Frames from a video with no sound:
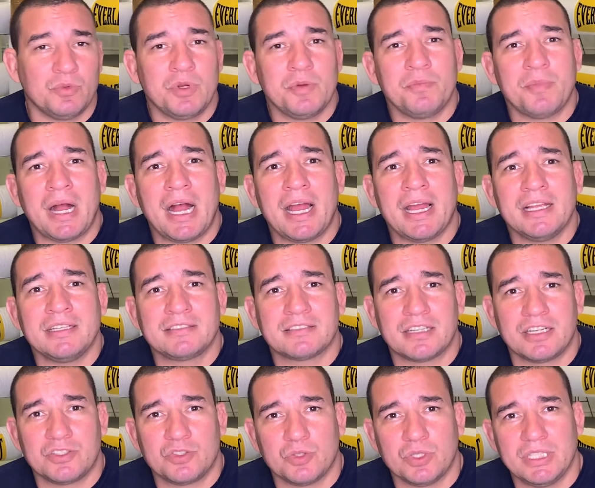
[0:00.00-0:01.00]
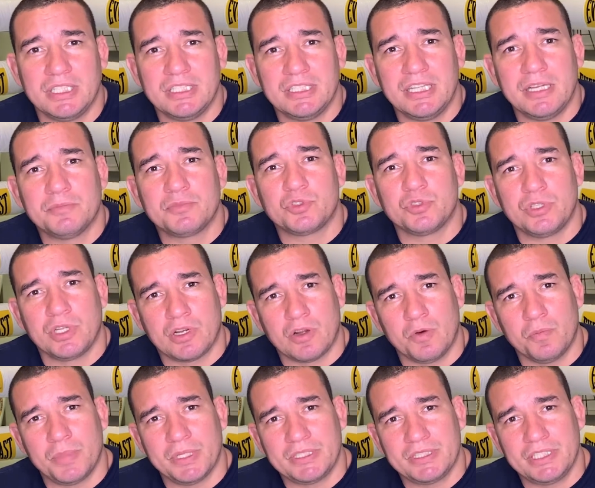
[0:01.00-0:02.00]
we might start to lead them to the
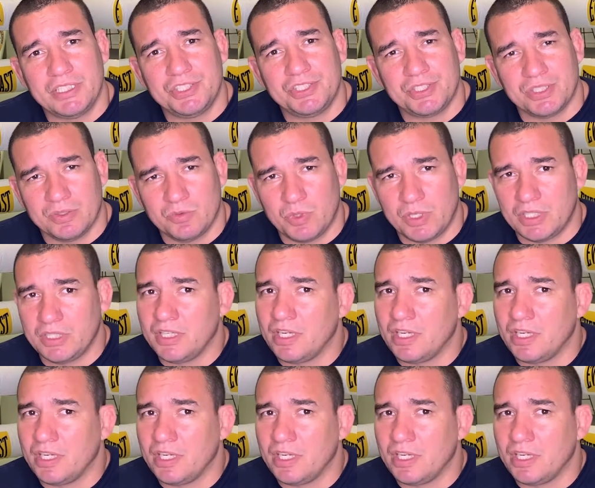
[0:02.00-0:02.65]
competition where